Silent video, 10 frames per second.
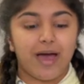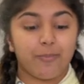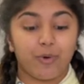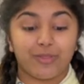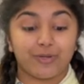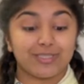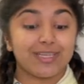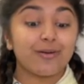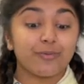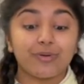um, whether it's
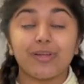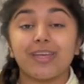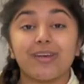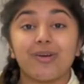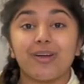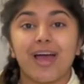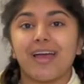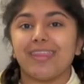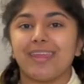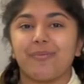dental related or
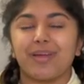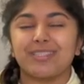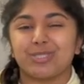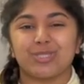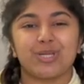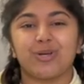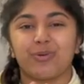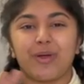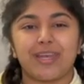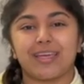not. And that way it's just a good
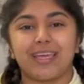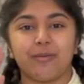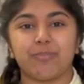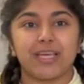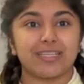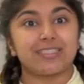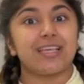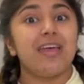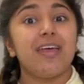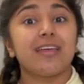way to keep things
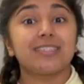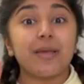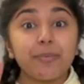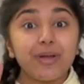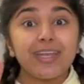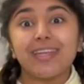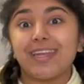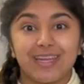separated